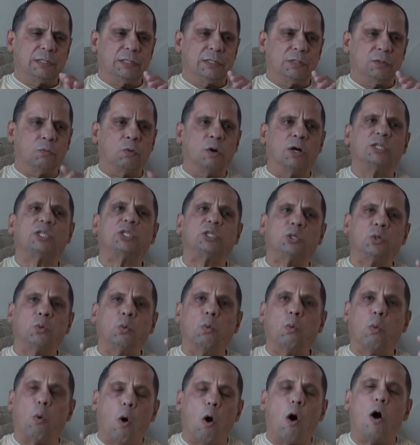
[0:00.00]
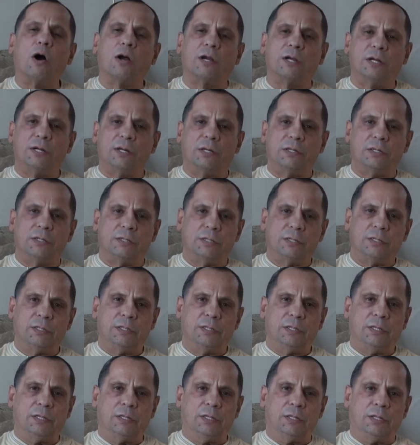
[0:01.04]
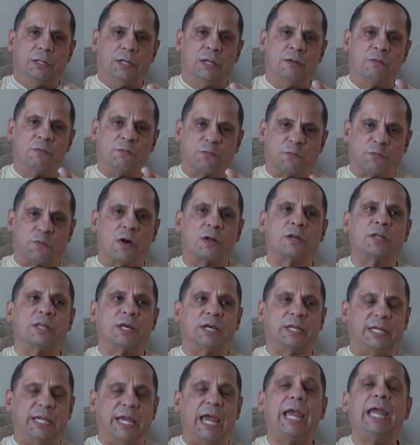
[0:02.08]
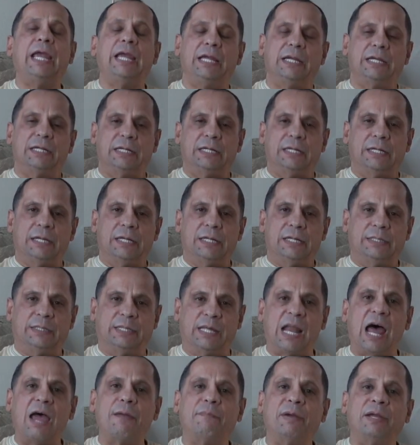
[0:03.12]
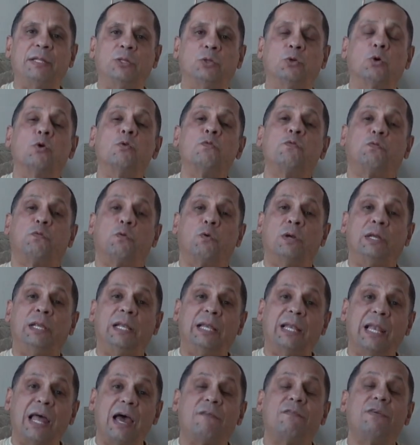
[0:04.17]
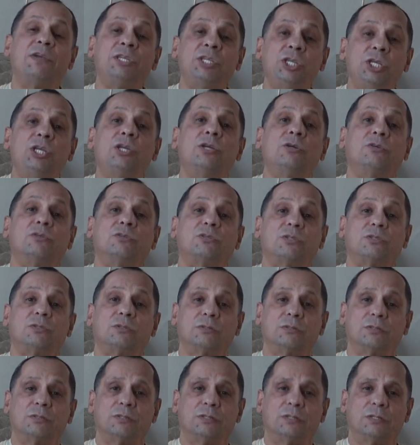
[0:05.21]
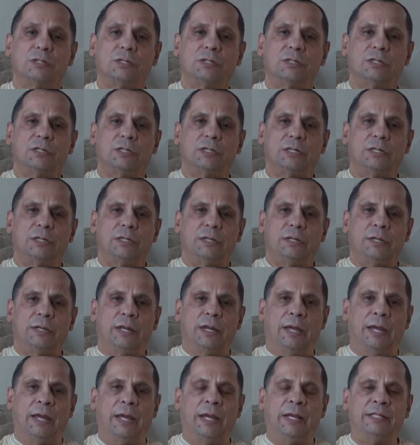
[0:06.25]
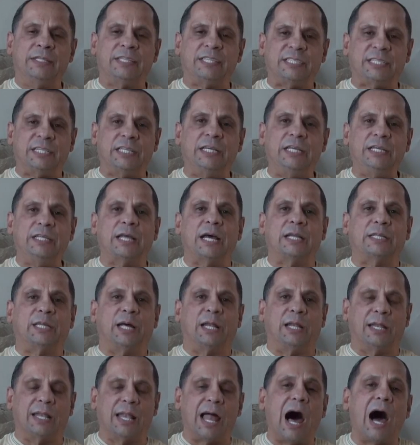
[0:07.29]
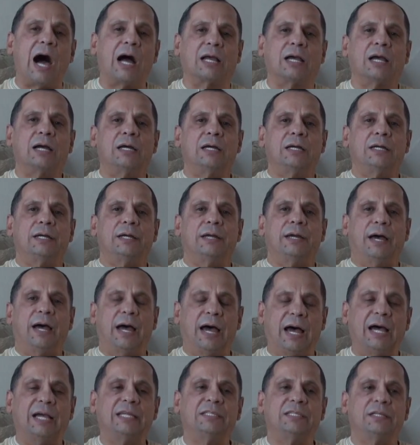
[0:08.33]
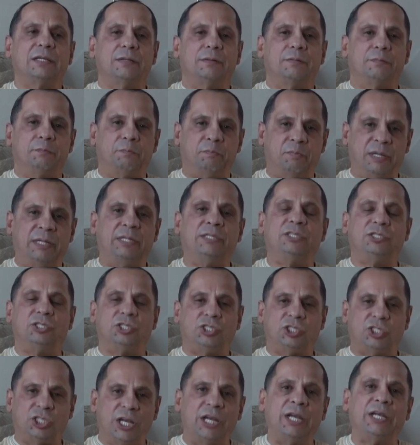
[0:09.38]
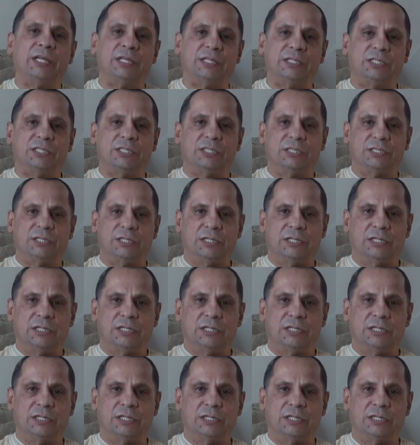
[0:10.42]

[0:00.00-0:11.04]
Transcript: was to walk in front of the gate that I've been doing for 11 years and see that the lock has been changed.